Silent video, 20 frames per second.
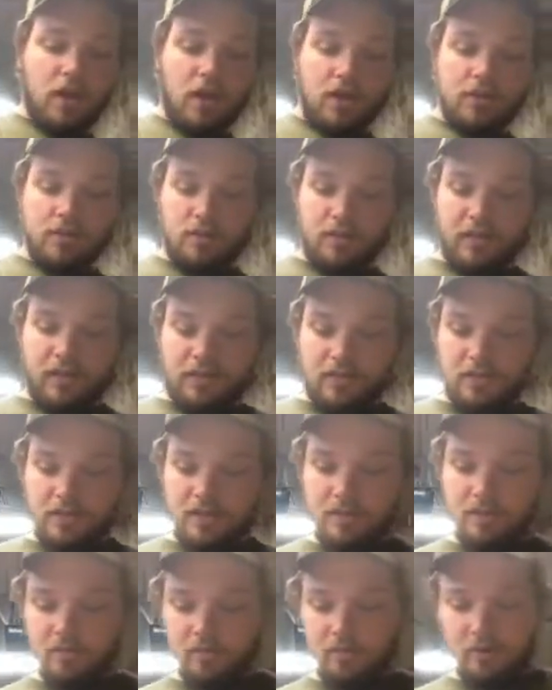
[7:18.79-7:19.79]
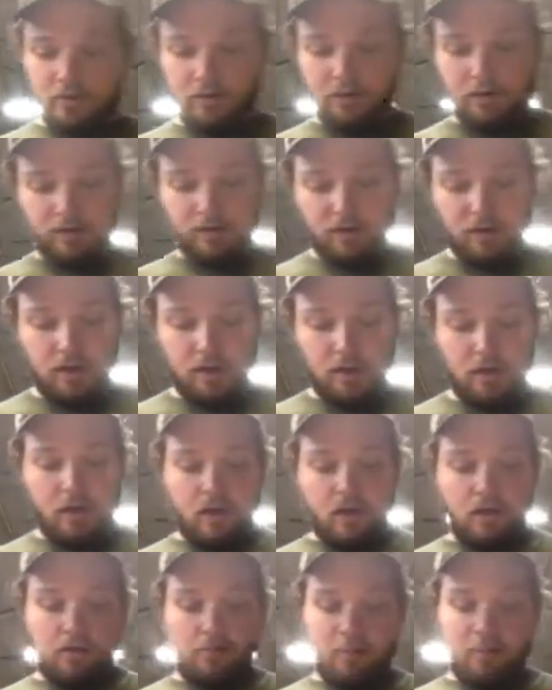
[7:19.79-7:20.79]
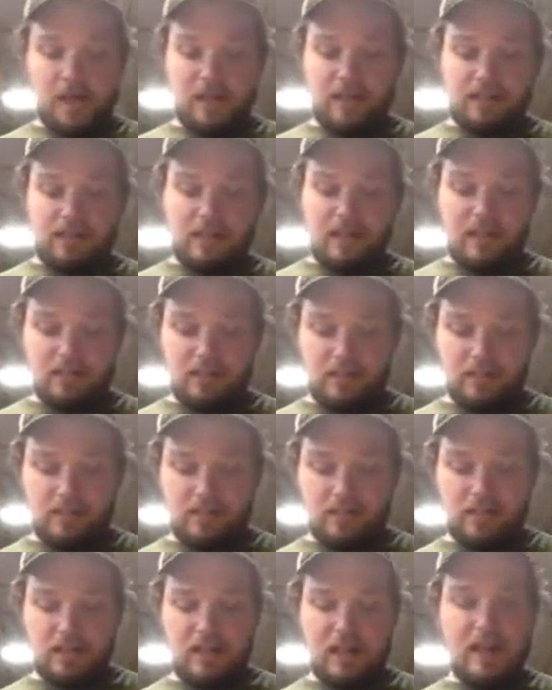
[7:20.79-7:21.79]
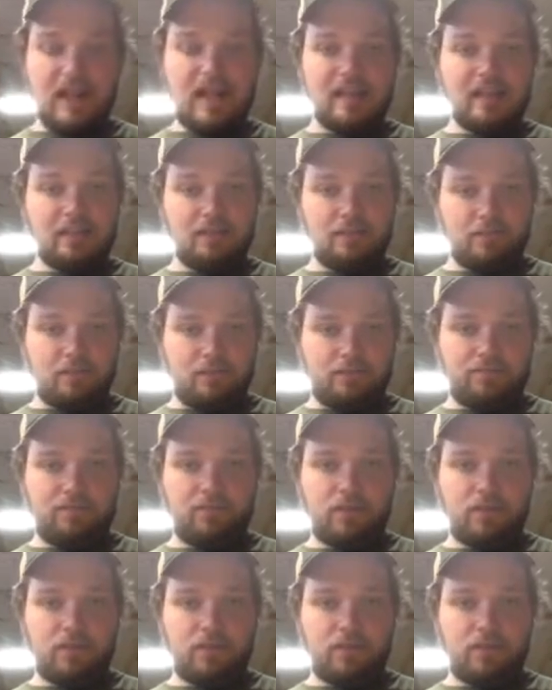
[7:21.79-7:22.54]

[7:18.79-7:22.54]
So like I said, you're going to pay attention to that angle.